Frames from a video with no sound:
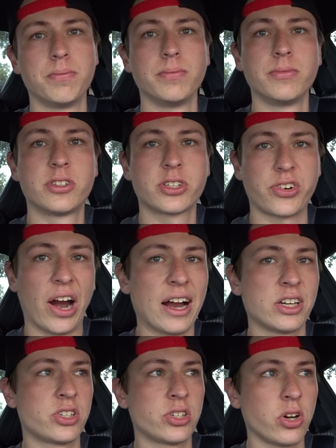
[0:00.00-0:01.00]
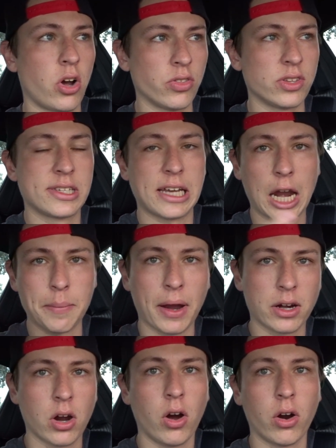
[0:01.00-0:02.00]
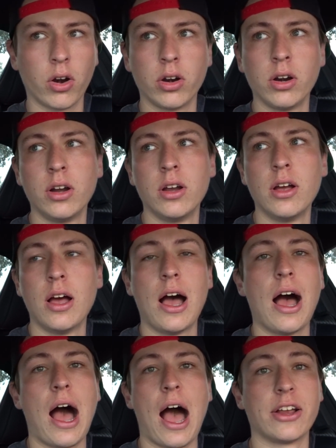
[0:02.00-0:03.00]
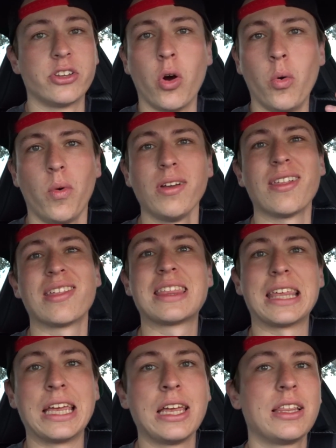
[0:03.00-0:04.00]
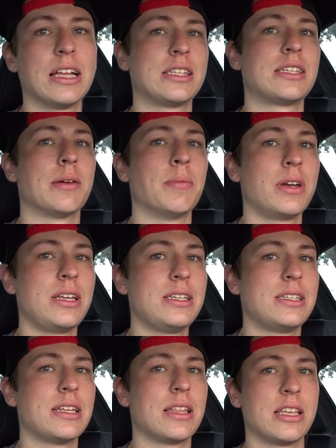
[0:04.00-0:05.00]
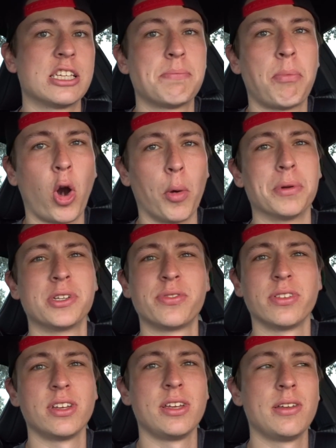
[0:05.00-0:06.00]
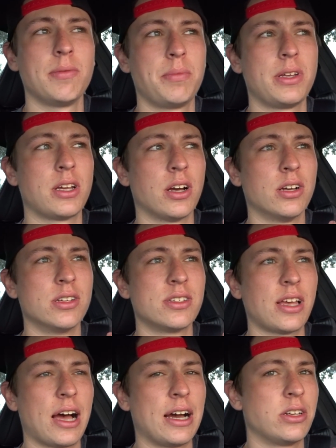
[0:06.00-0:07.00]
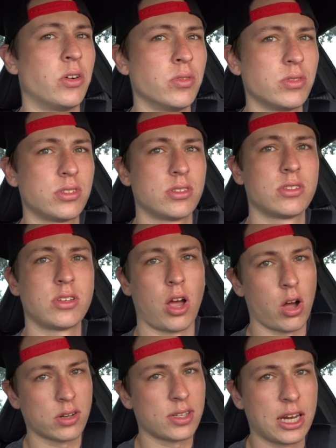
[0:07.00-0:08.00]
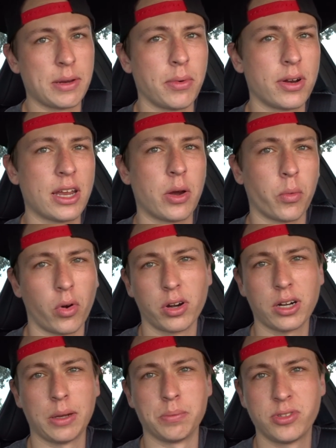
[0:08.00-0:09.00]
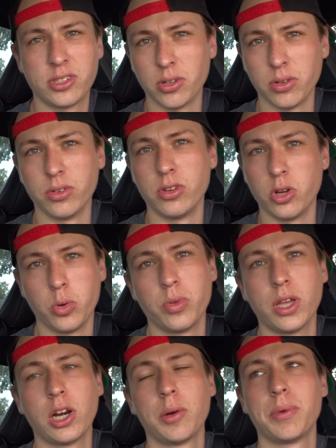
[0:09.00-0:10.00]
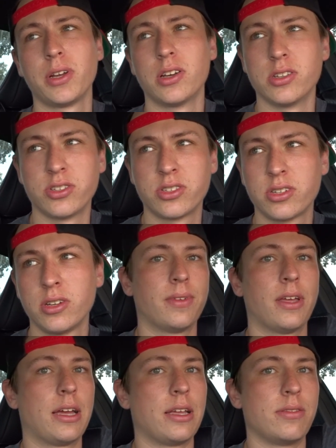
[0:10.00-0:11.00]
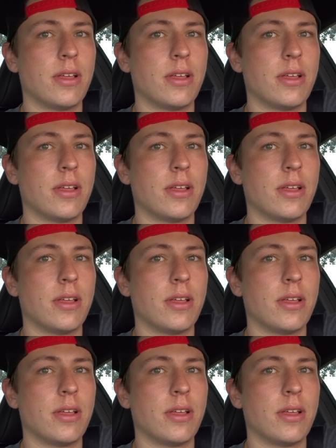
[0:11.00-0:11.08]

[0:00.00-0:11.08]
scratch on the side of my car. I don't want to think that somebody did this purposefully, because I don't talk to anybody at work. I'm still new there because I